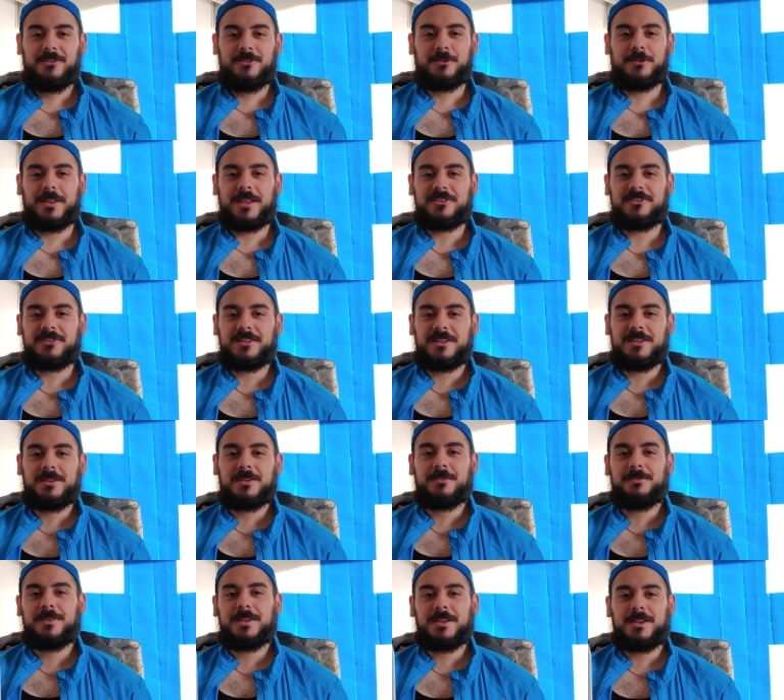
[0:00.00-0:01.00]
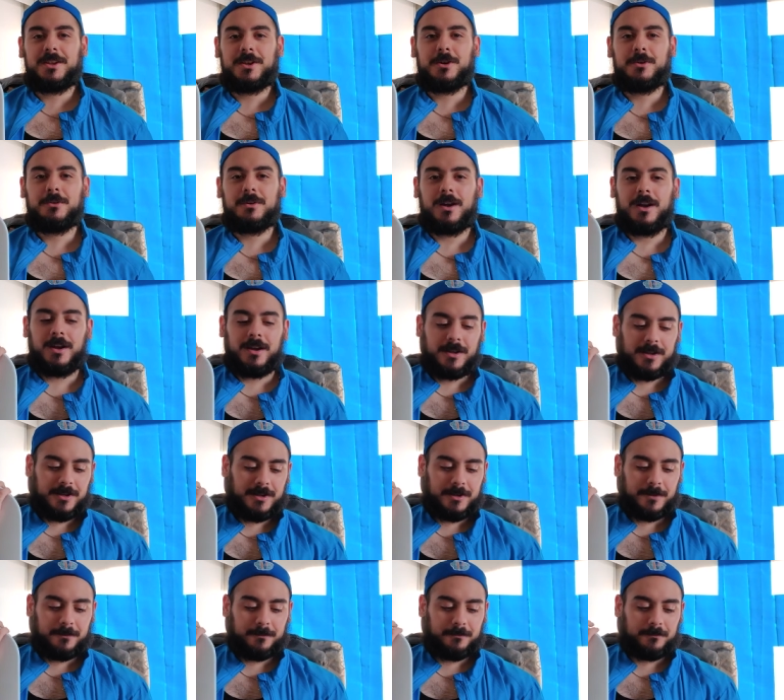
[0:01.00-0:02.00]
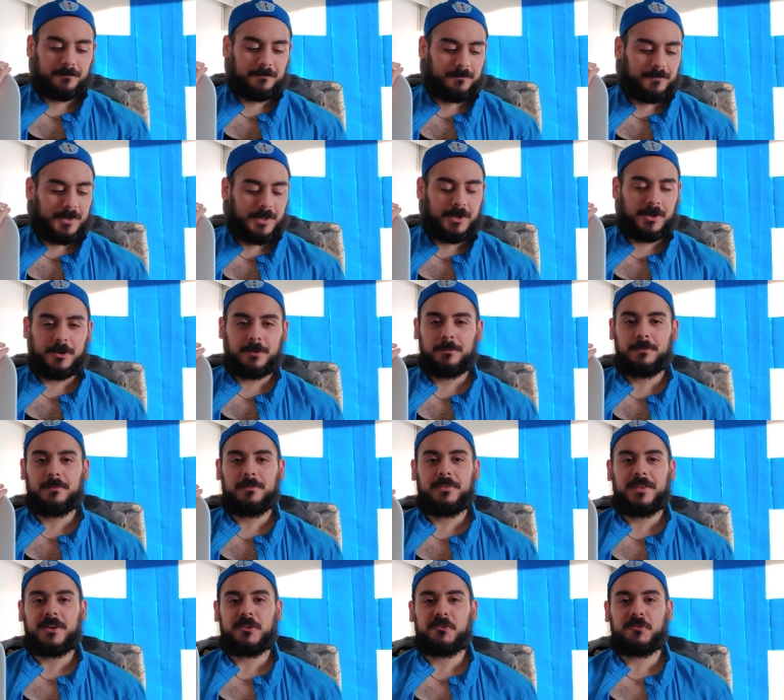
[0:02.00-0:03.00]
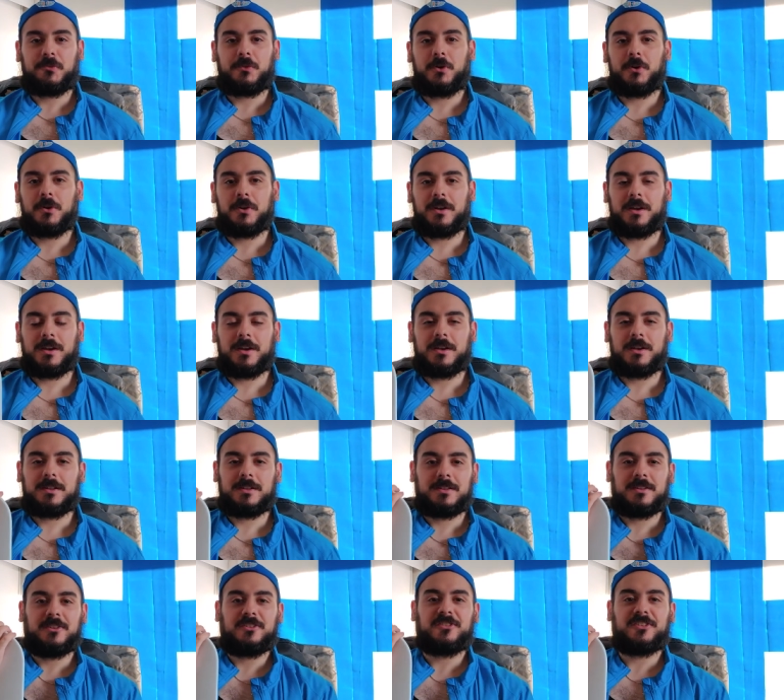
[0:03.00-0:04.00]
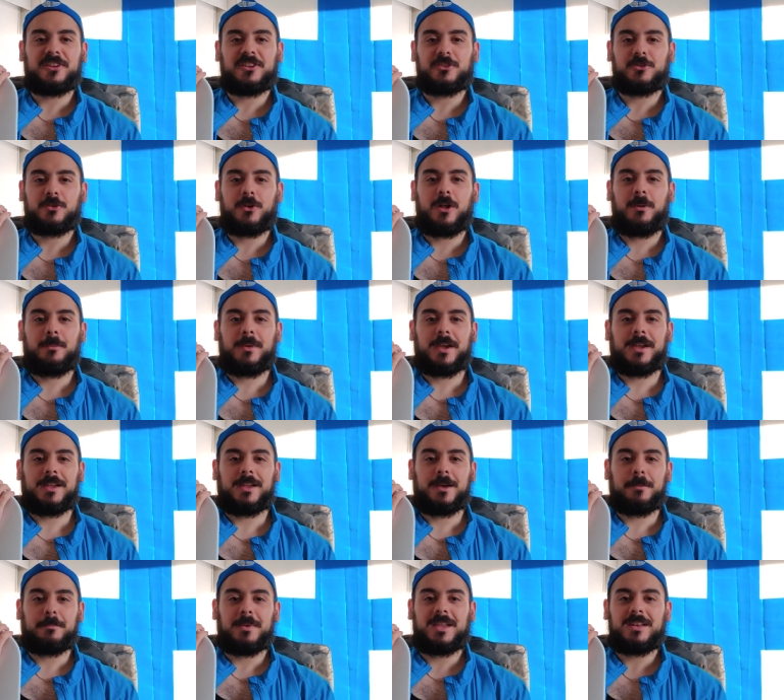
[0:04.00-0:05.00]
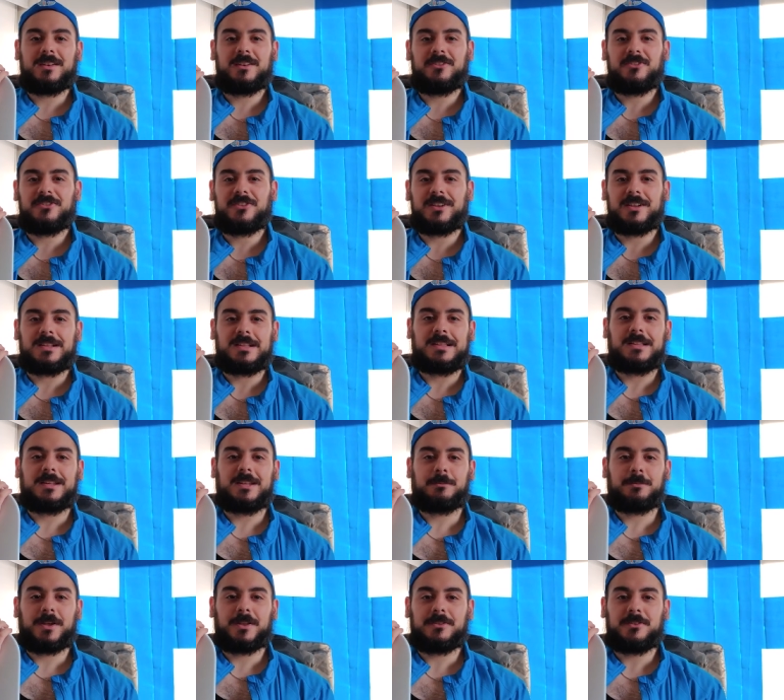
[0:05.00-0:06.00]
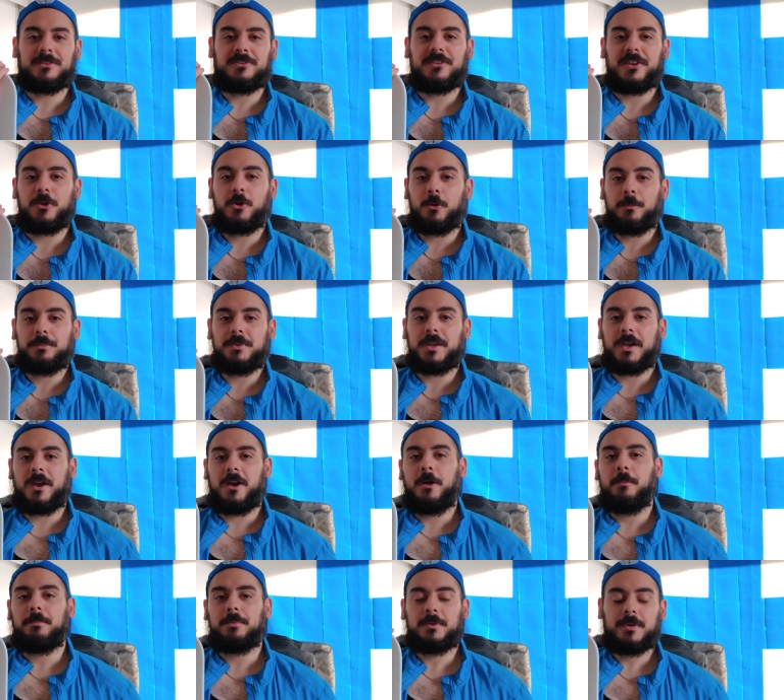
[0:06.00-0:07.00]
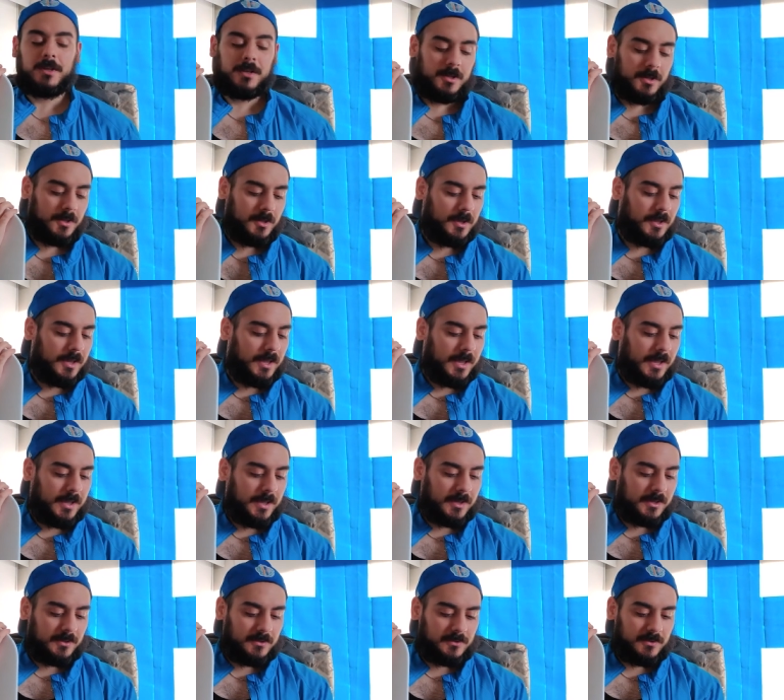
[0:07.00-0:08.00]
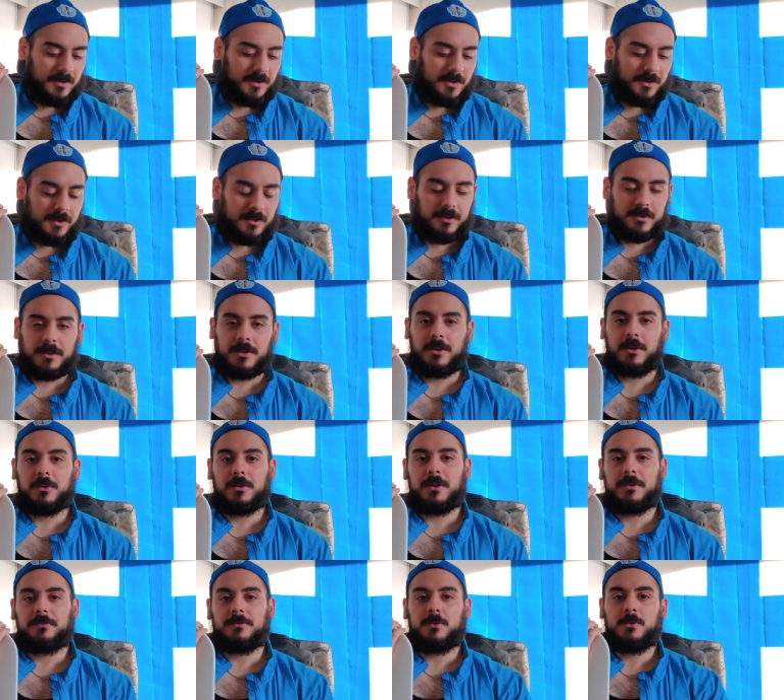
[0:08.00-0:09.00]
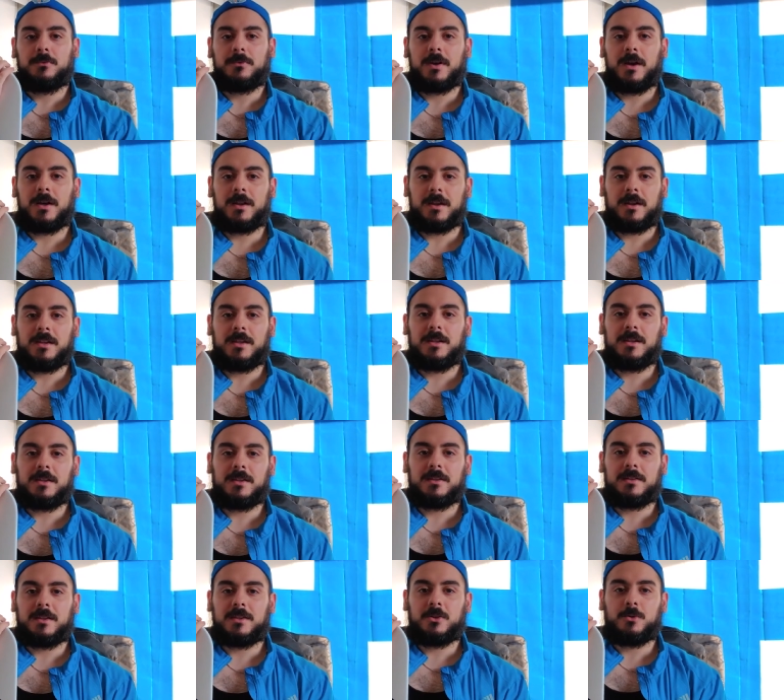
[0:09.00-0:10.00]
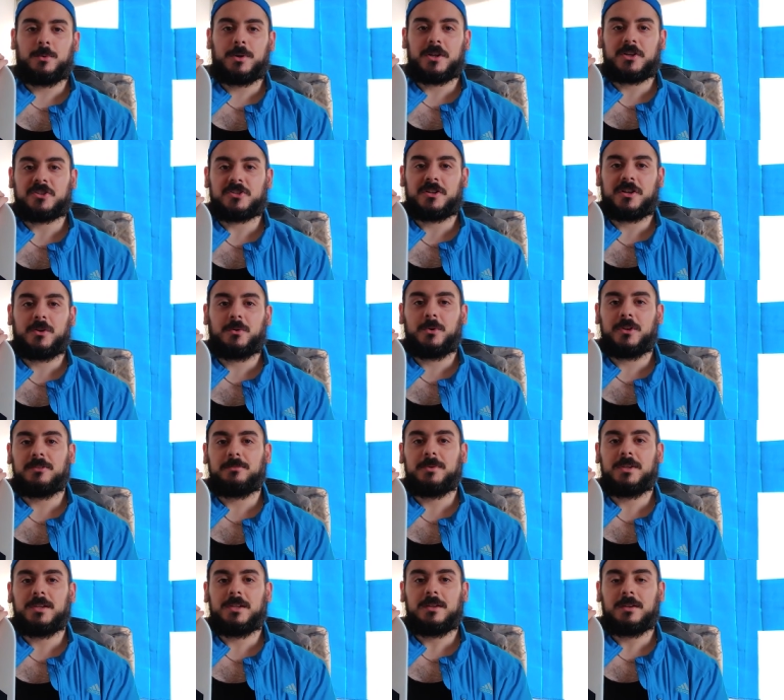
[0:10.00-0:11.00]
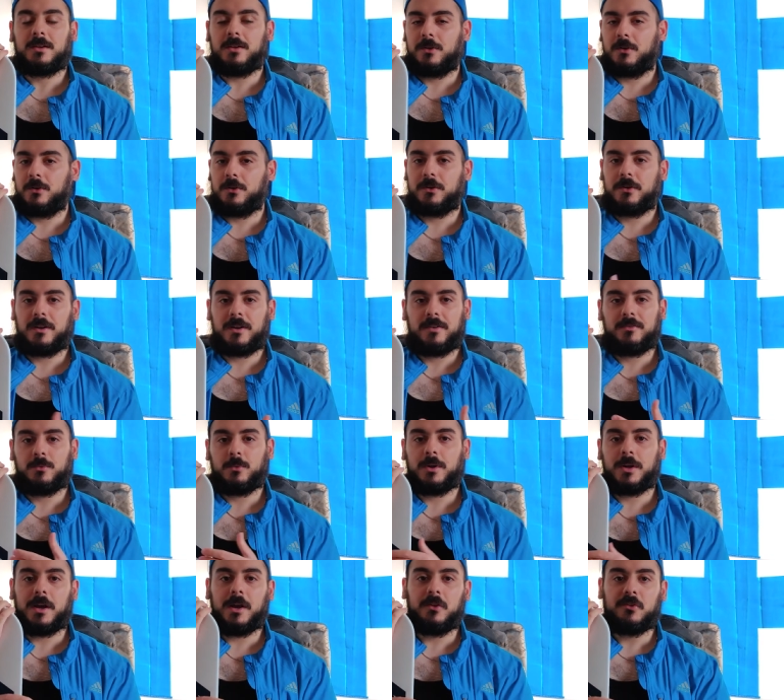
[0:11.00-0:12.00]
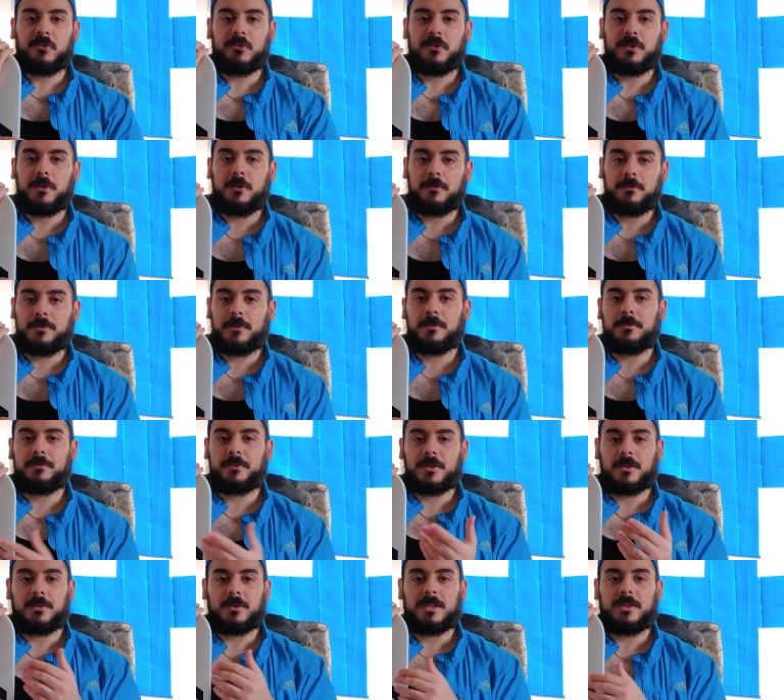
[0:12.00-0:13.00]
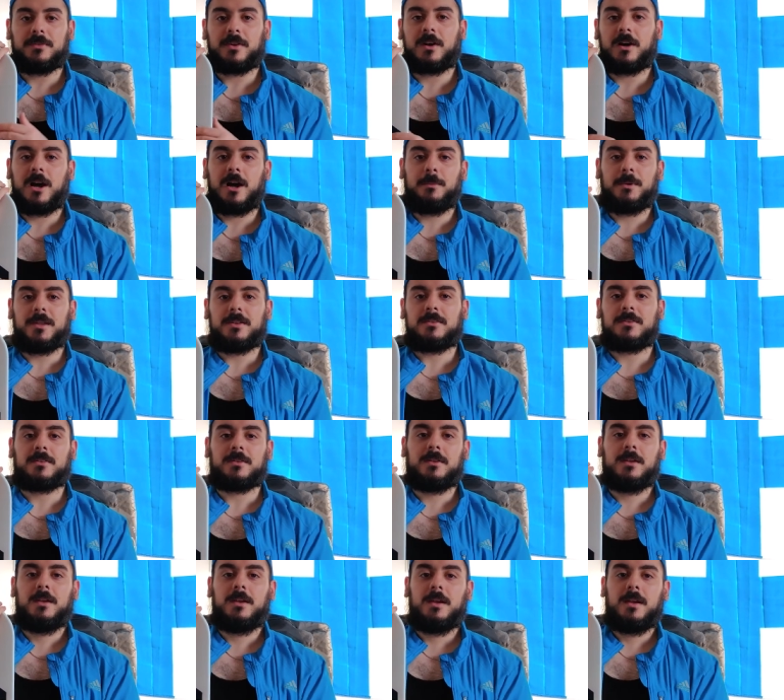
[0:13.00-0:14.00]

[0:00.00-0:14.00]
So that's the end of the video. You know, thanks for listening to all my maintenance and cleaning methods. I hope they help. And you know, if you've got any that you want to share with me or everyone else, you know, feel free to leave a comment.